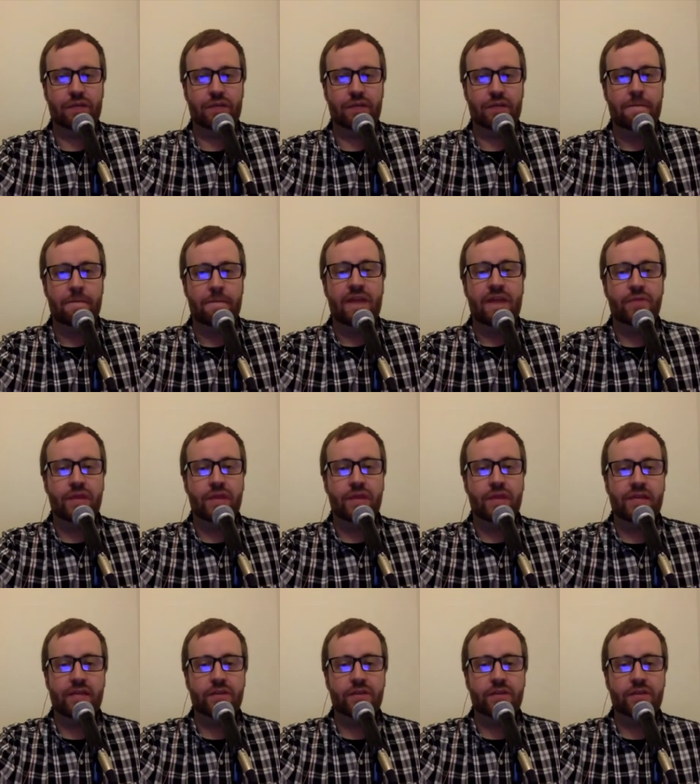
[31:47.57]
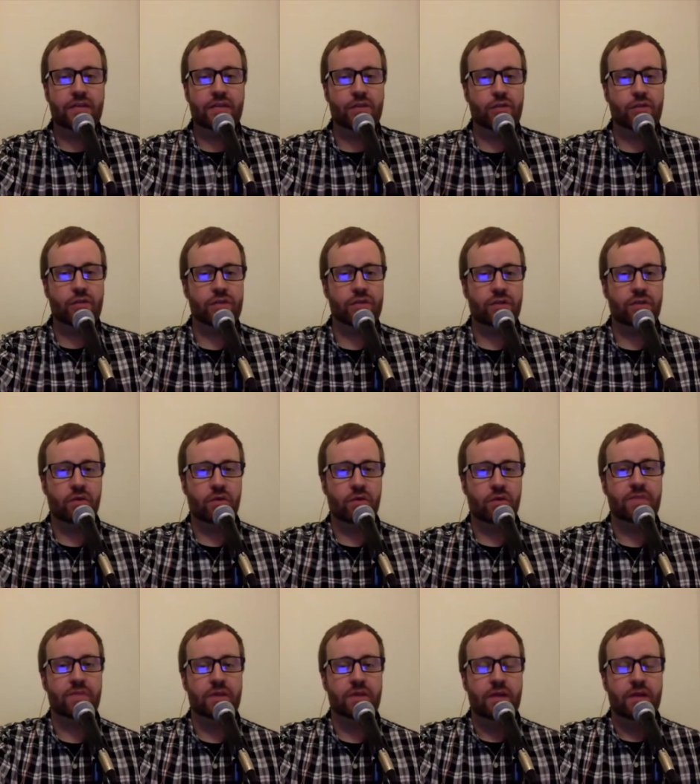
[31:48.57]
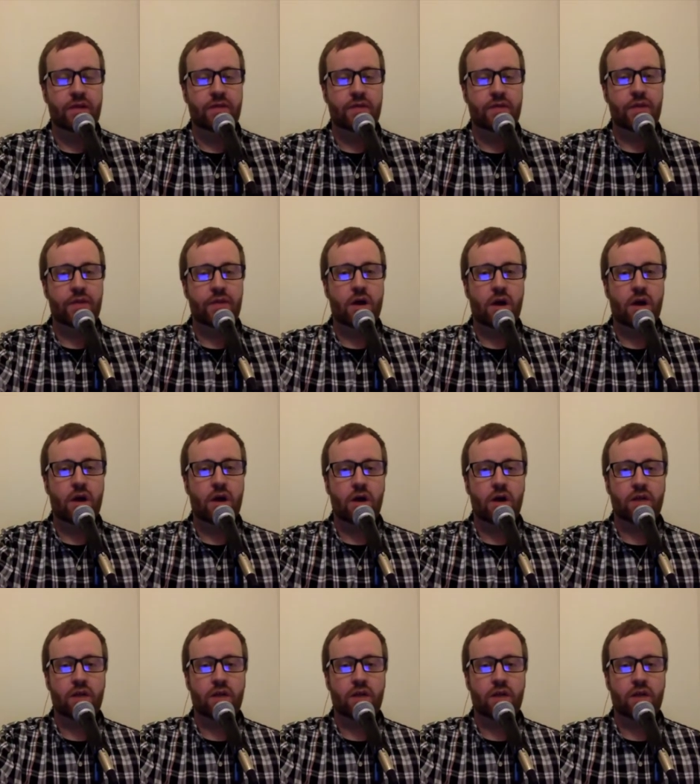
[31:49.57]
And then here's an interesting one. There are